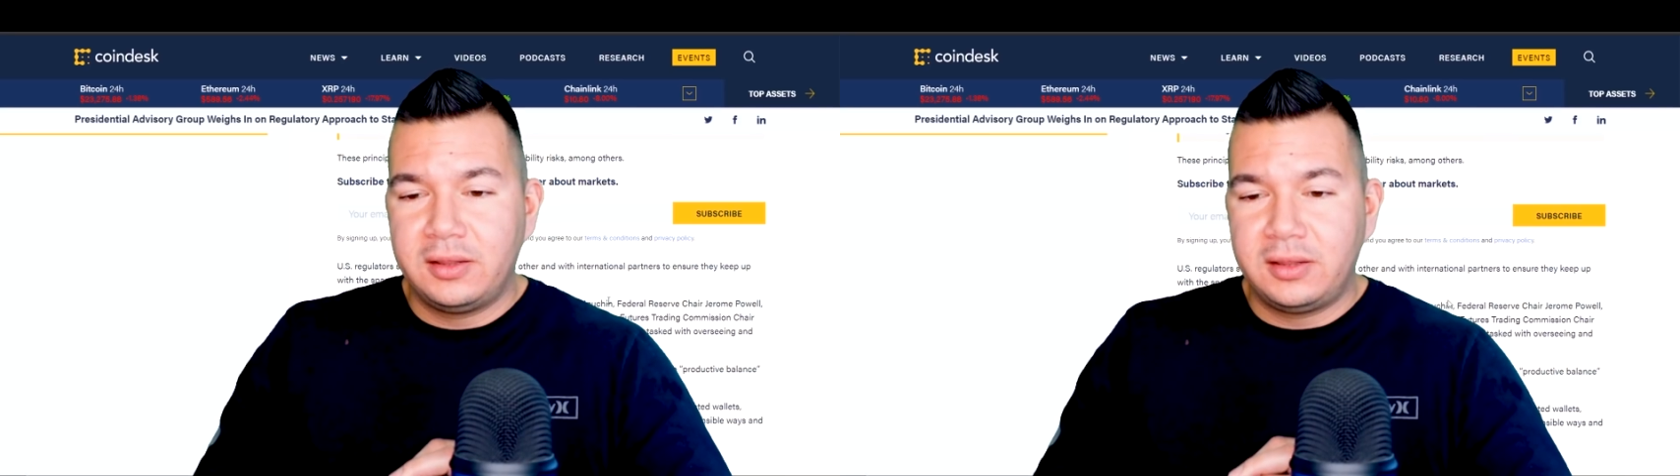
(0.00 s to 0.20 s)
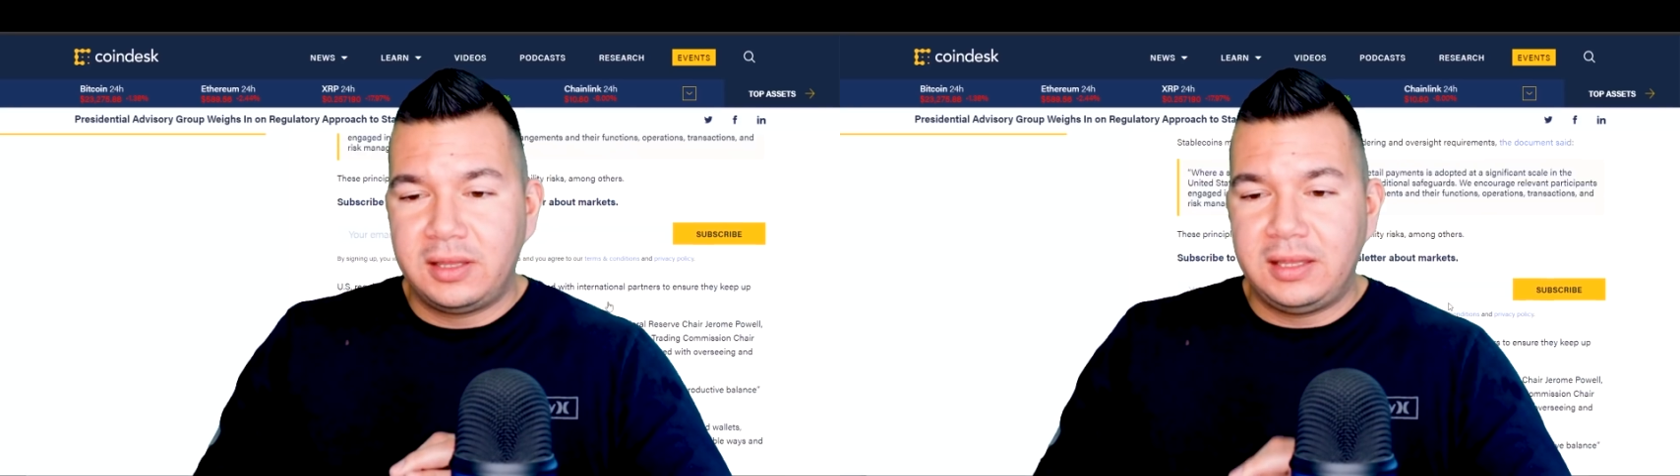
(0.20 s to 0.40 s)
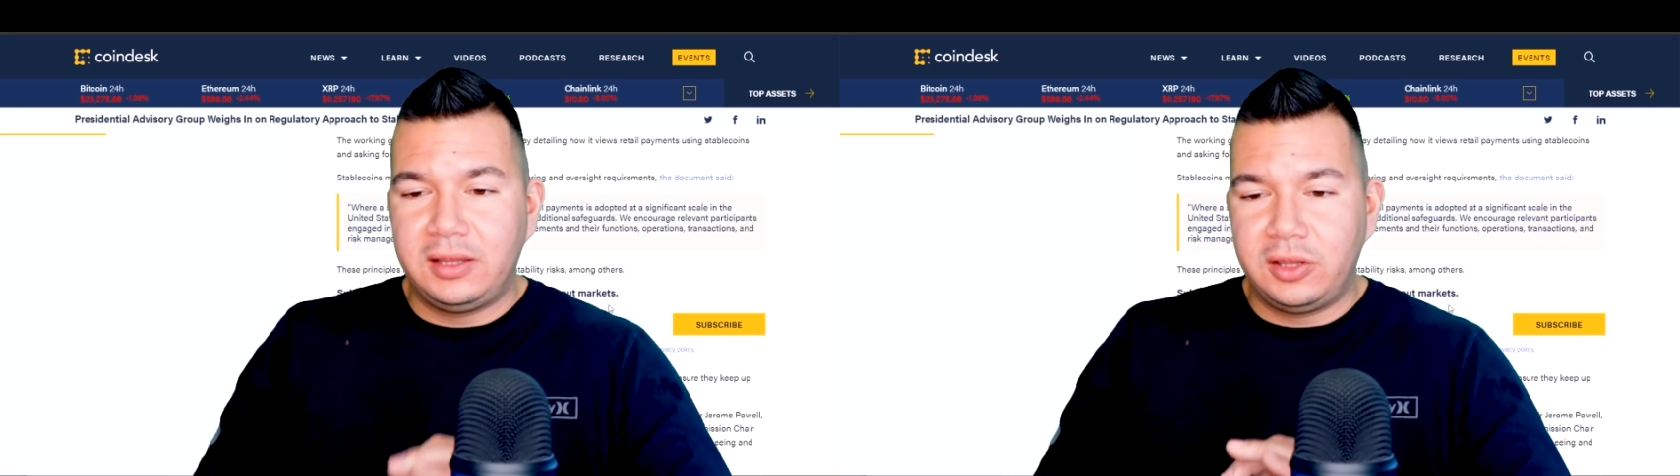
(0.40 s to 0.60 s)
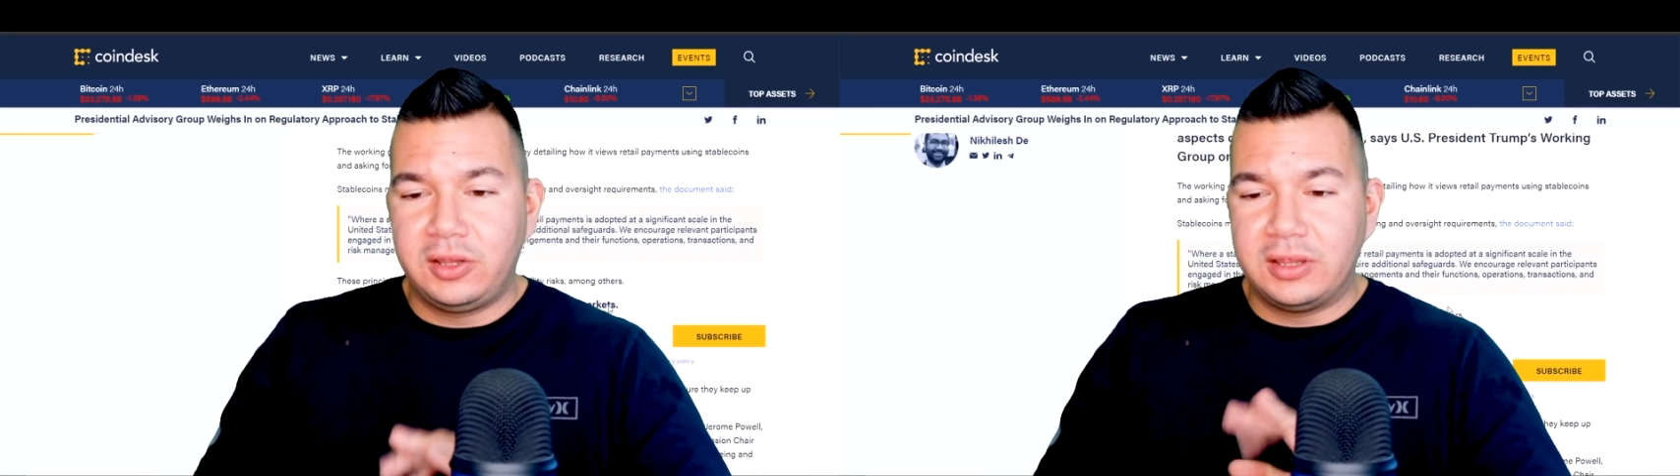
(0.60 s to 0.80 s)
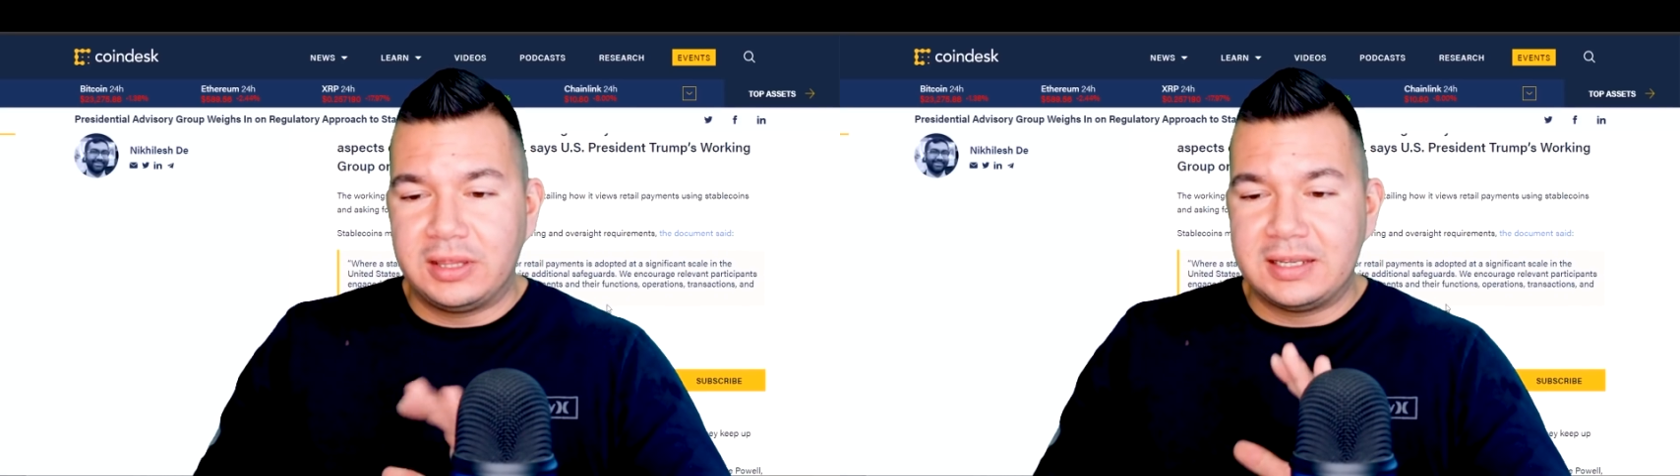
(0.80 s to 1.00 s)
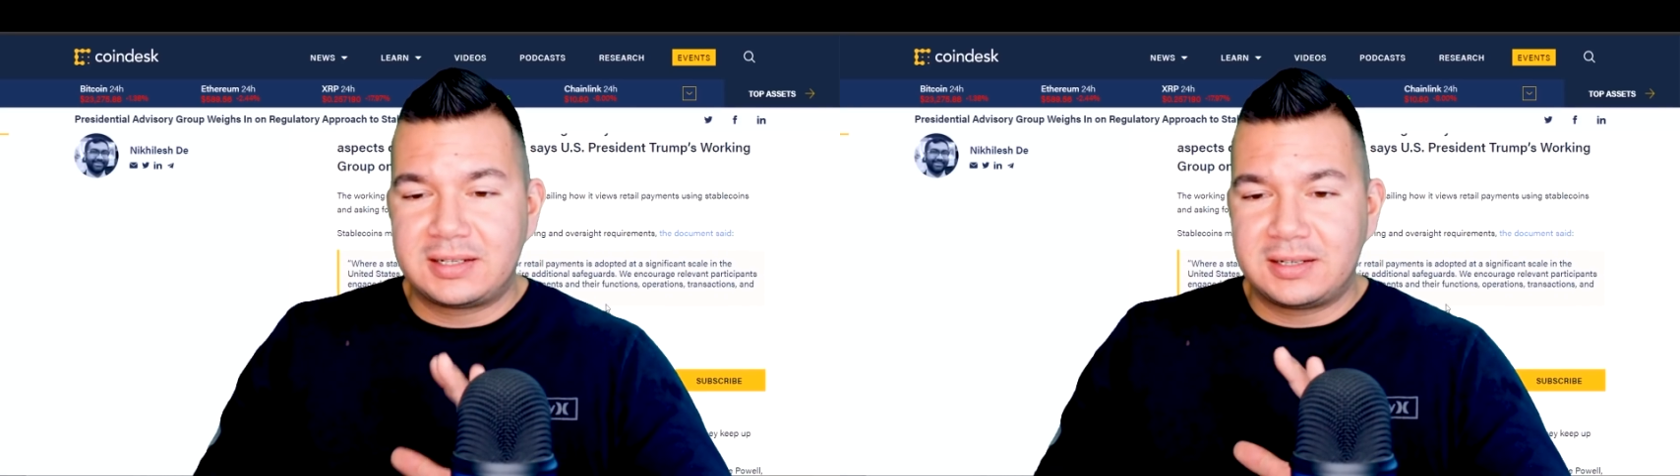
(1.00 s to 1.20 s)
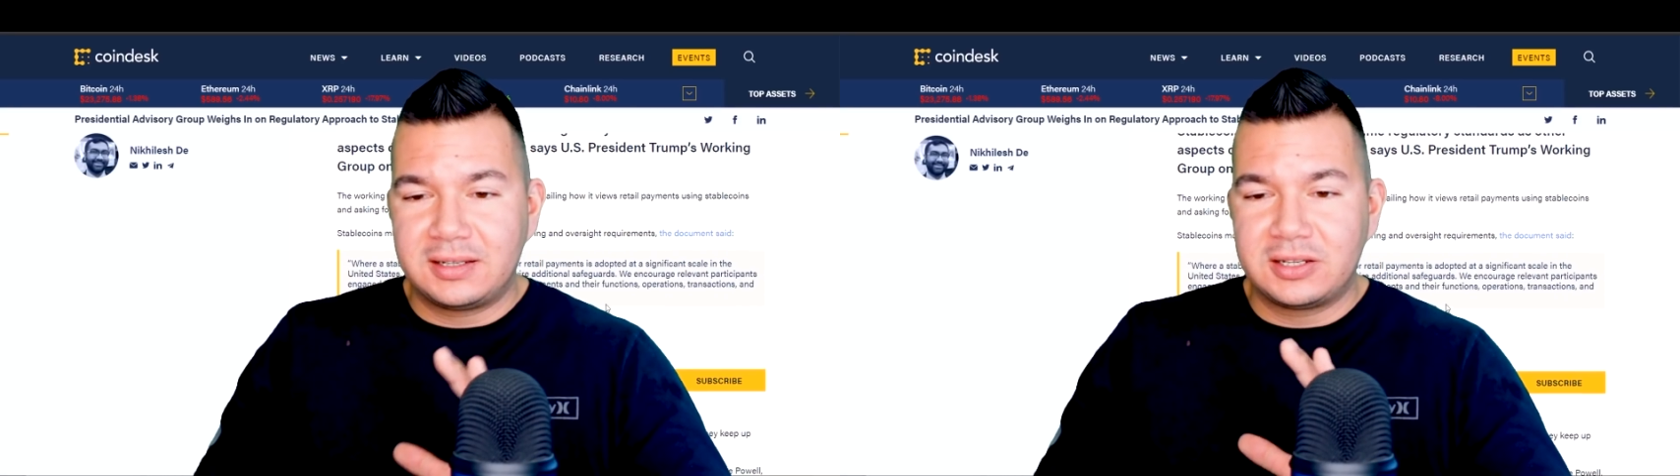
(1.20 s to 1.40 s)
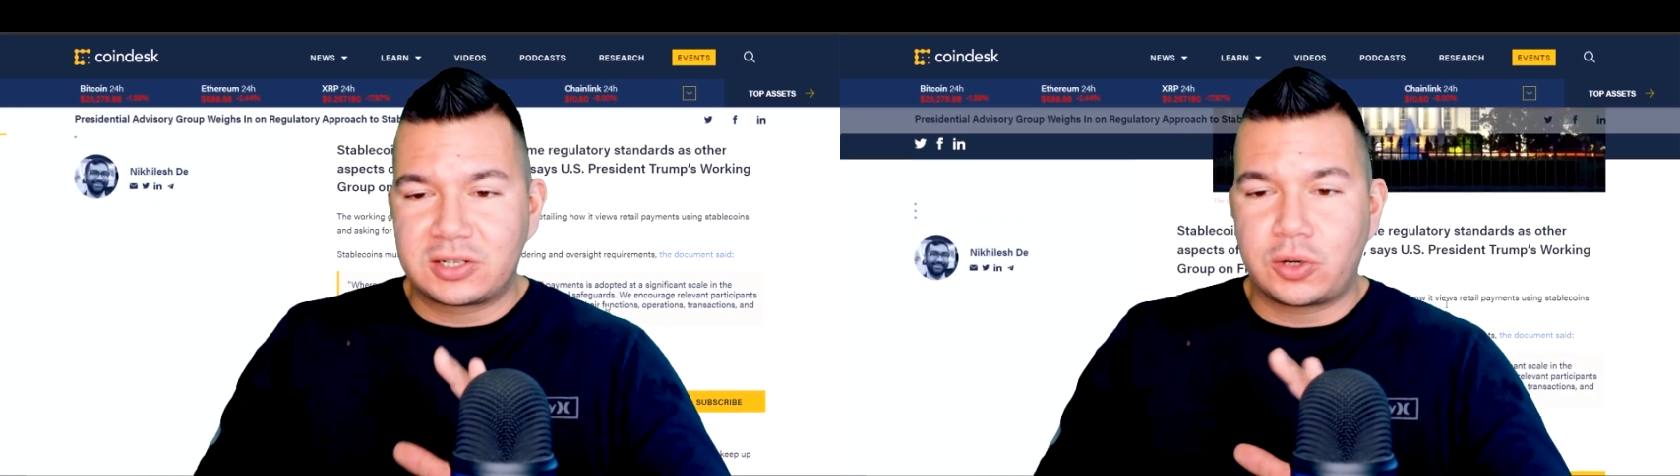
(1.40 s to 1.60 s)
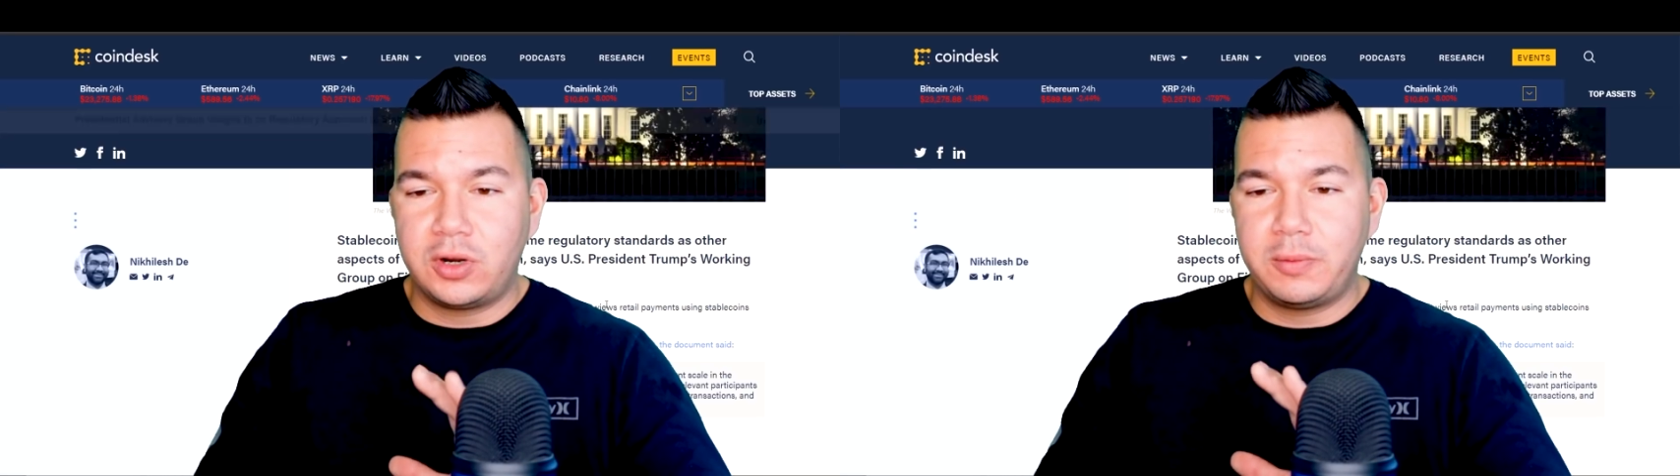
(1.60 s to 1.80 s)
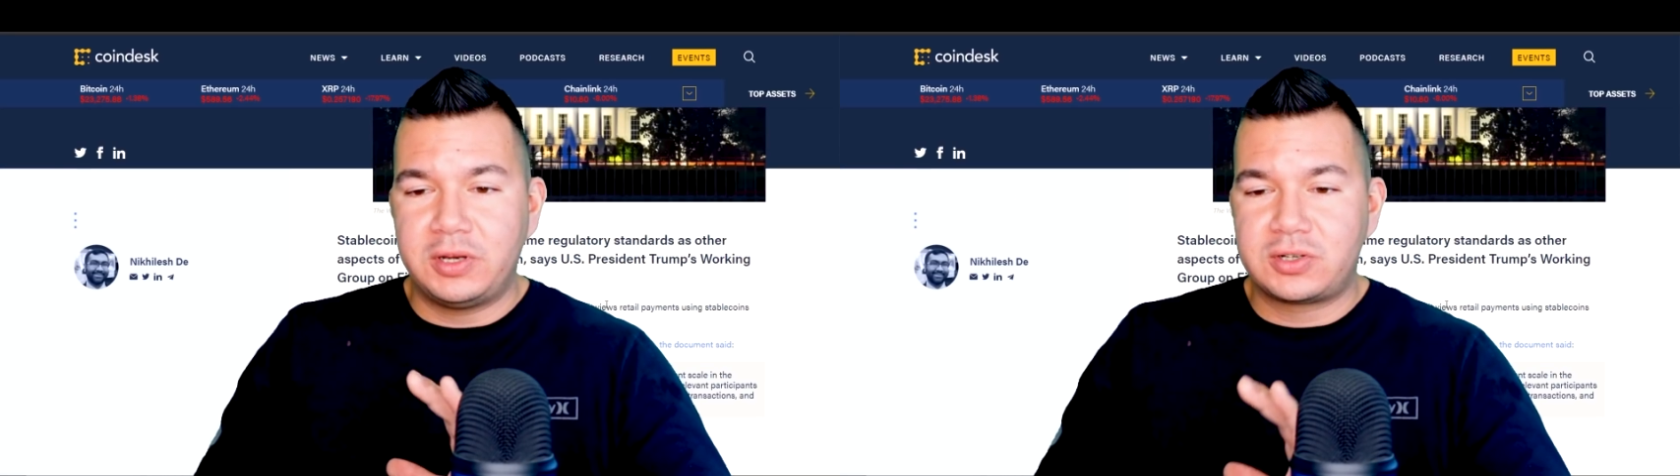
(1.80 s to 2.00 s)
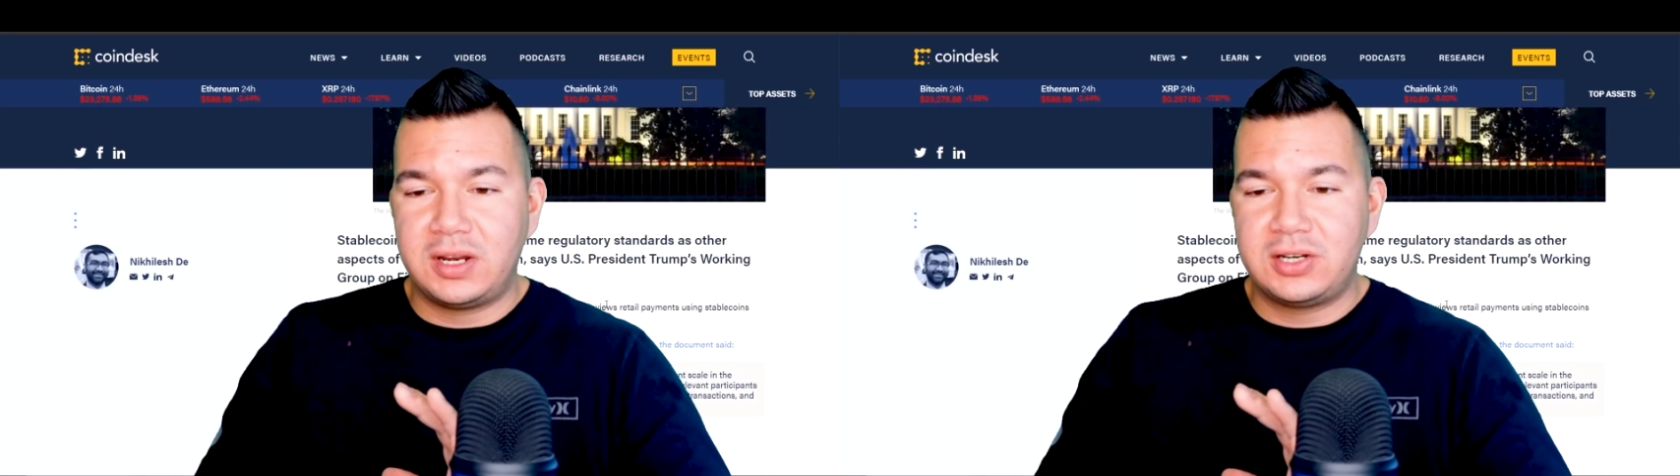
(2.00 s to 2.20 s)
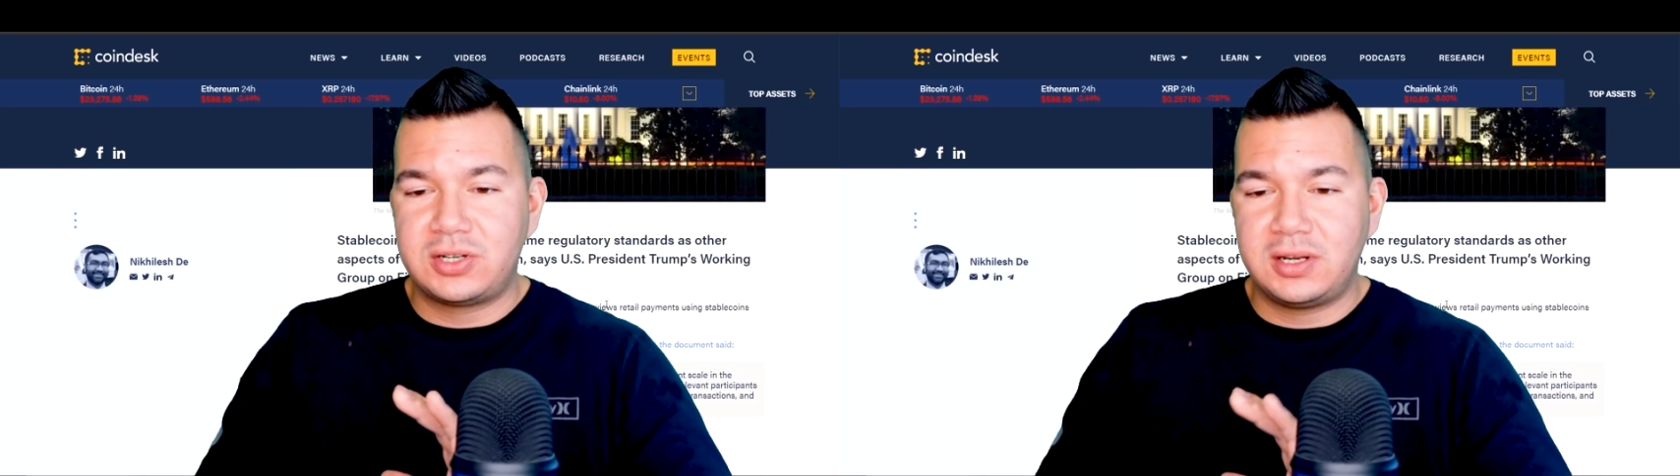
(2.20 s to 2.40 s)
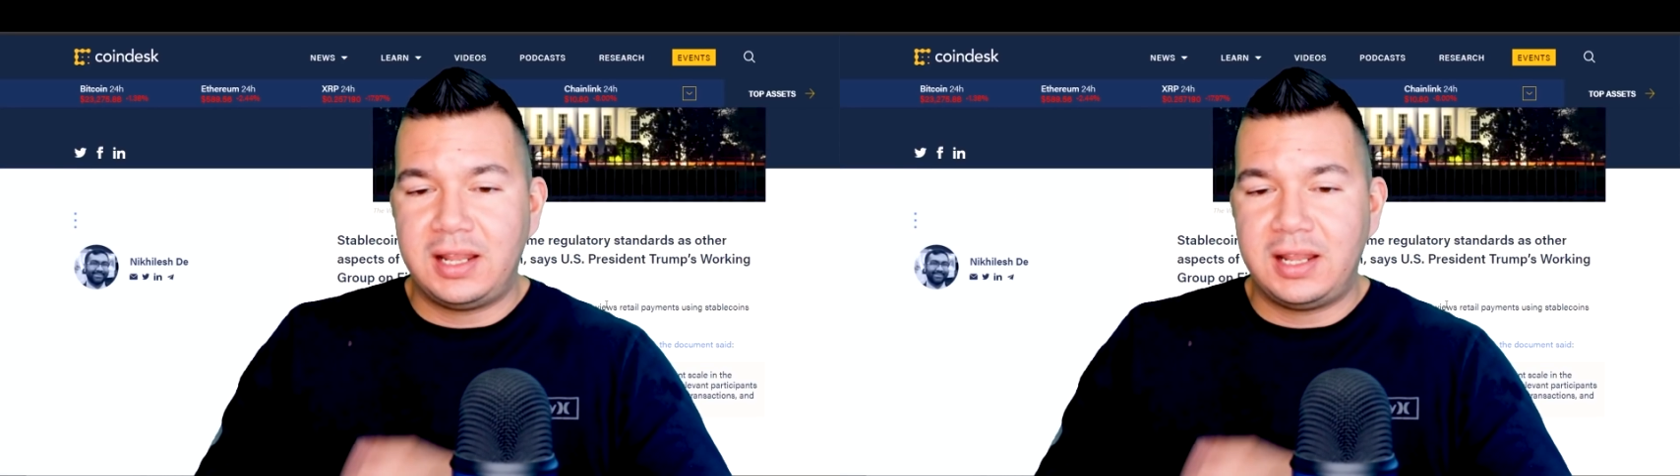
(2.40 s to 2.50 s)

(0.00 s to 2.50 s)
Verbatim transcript: the this this current administration